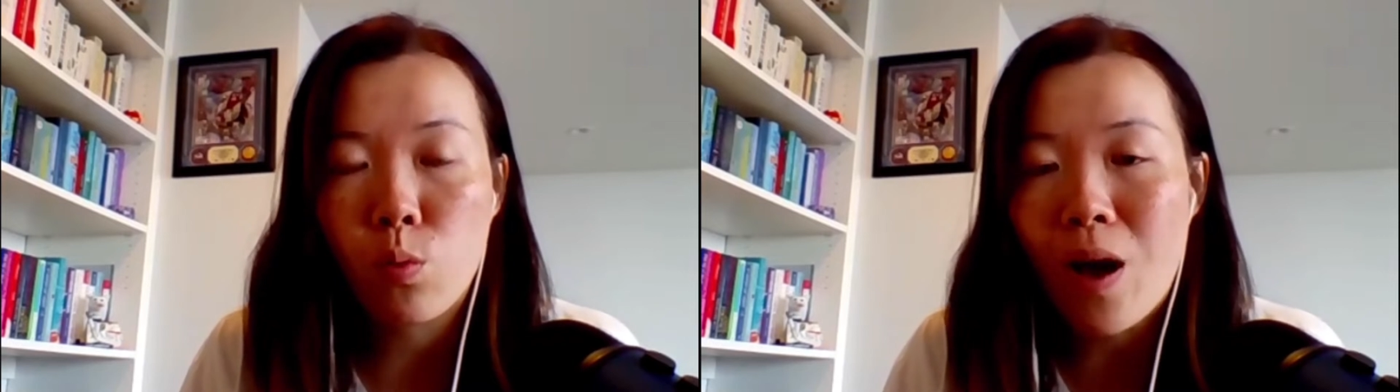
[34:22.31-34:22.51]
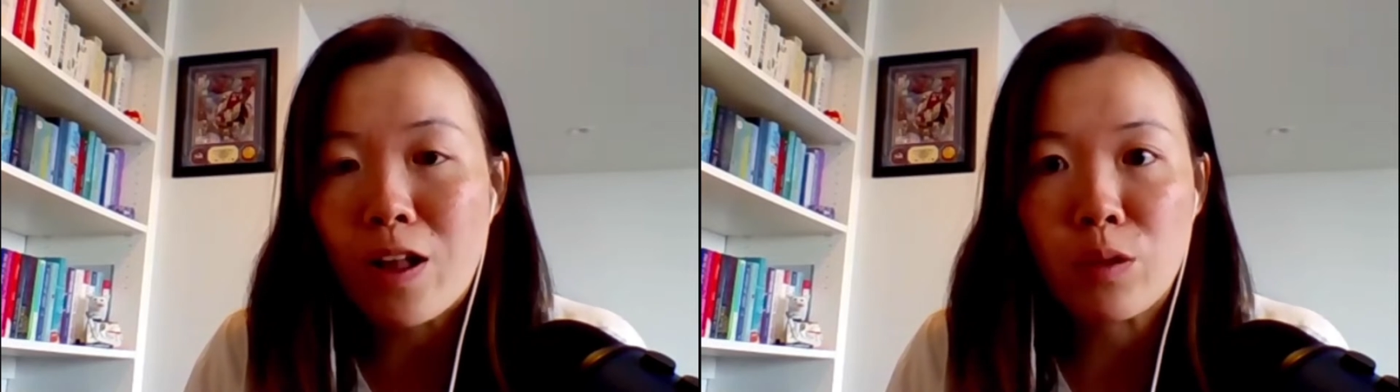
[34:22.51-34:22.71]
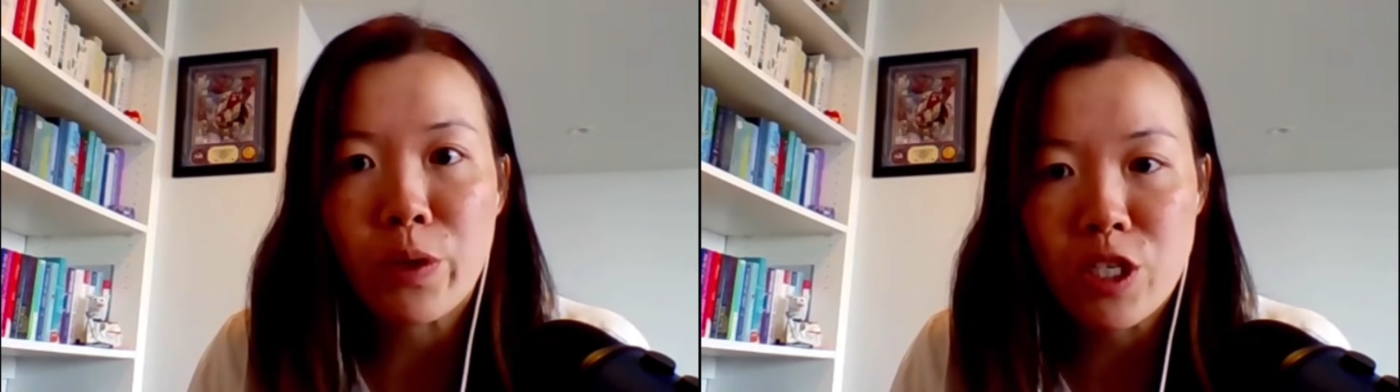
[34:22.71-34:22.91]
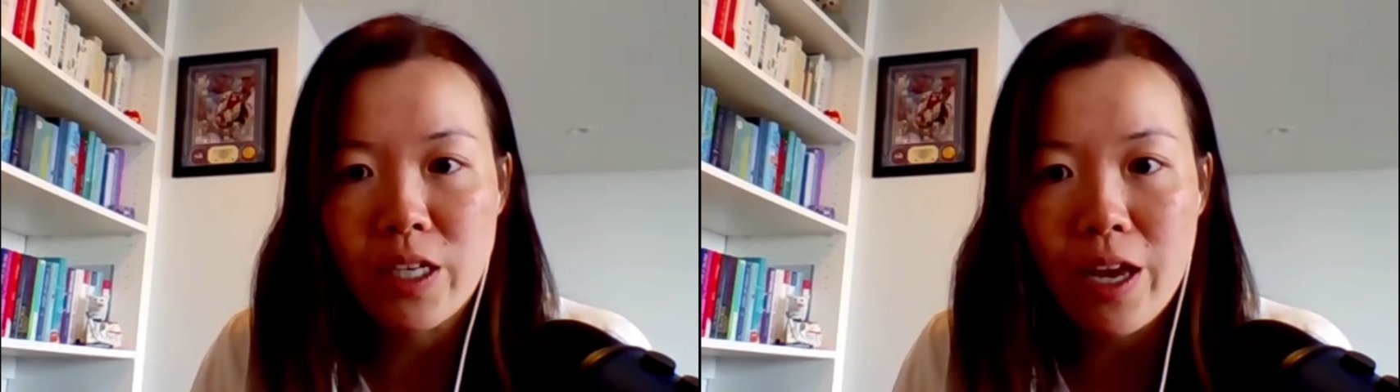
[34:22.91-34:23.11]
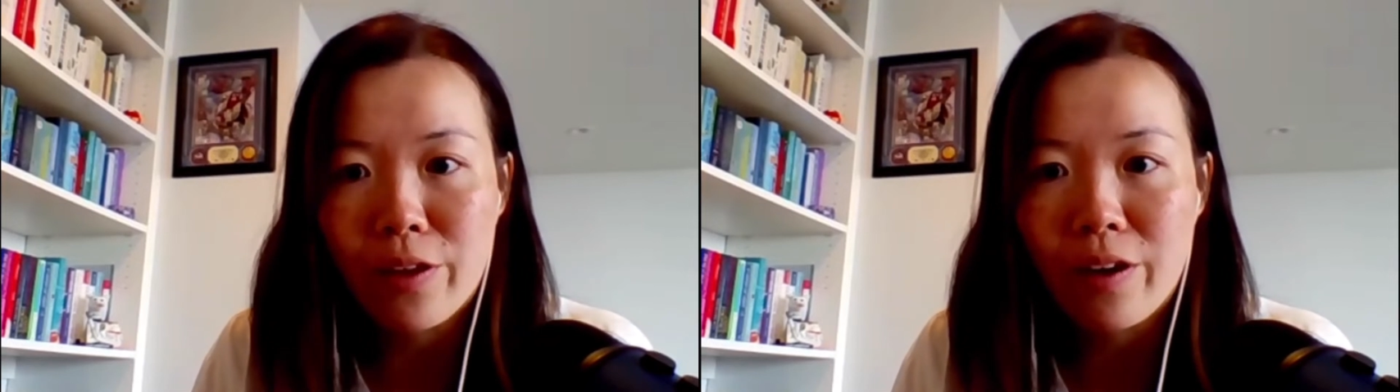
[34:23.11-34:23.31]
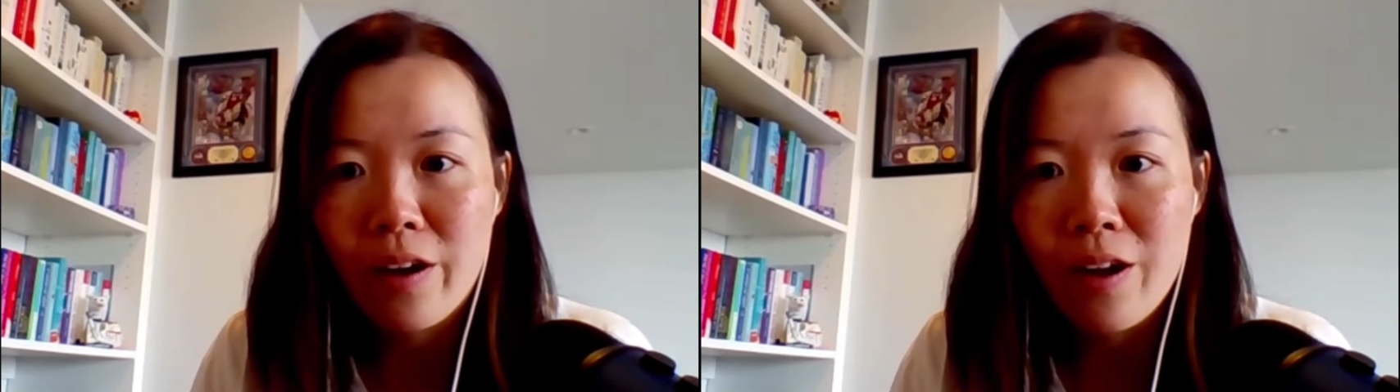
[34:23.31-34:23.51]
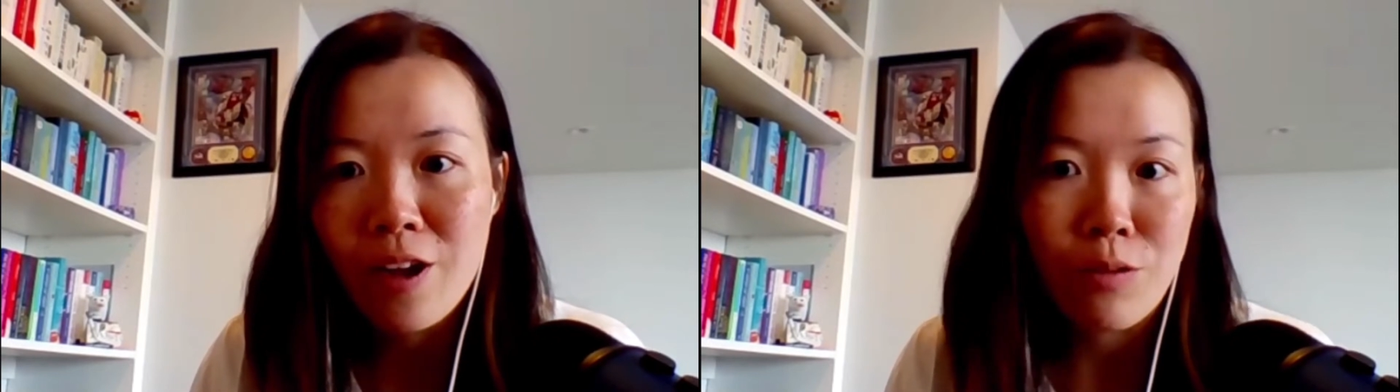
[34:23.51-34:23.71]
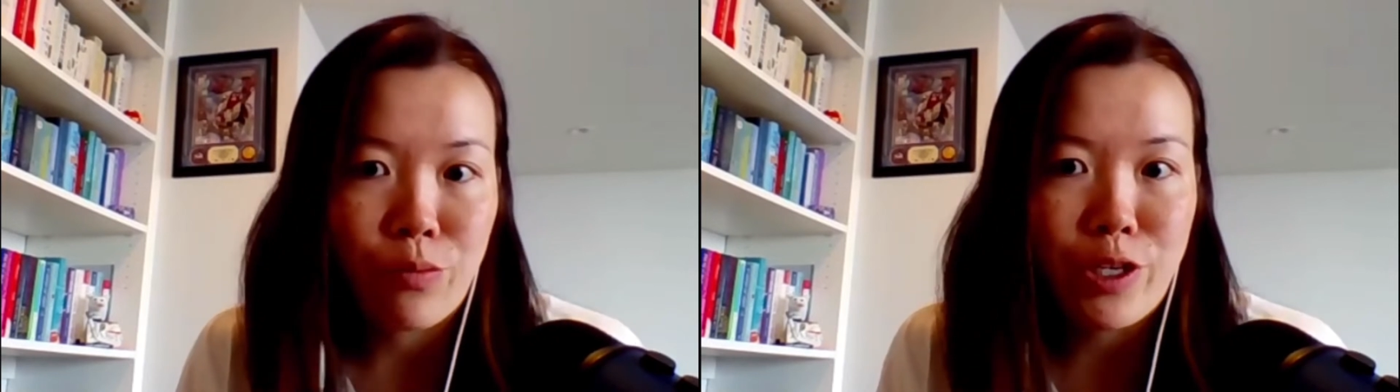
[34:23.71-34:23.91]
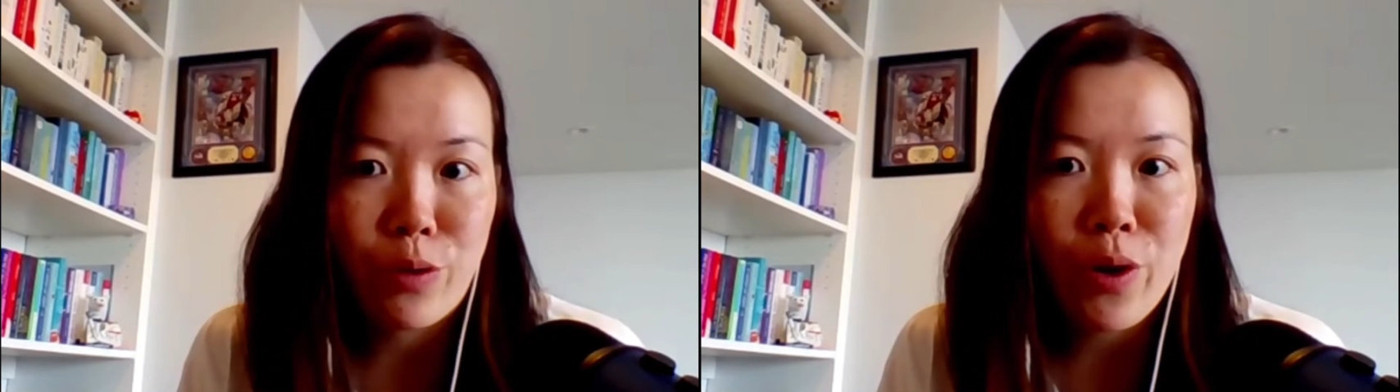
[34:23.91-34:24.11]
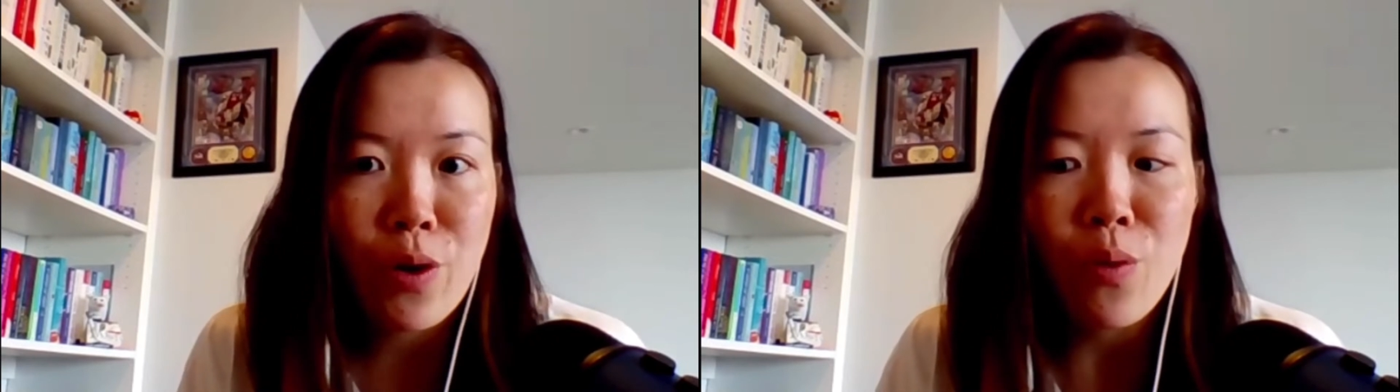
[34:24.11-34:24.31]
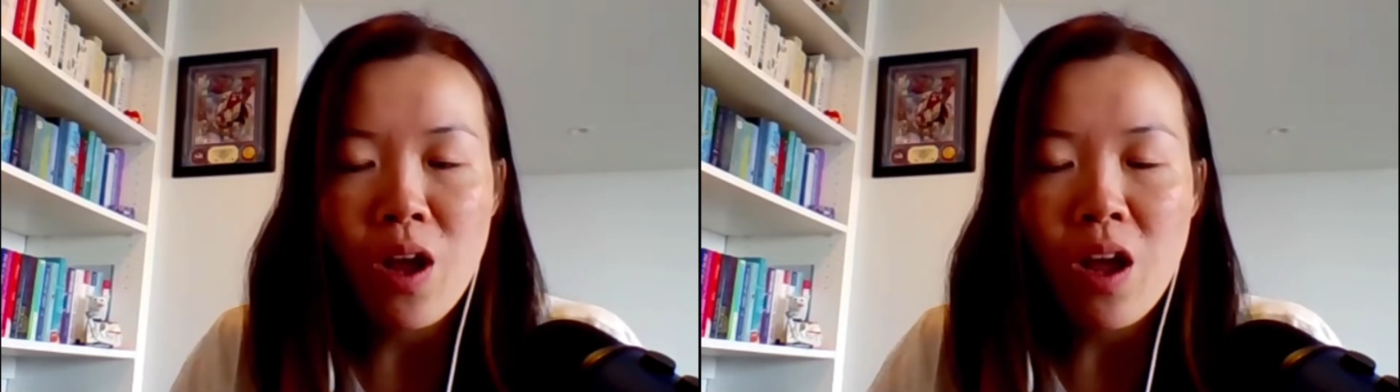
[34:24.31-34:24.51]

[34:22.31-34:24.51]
well put together. We don't know.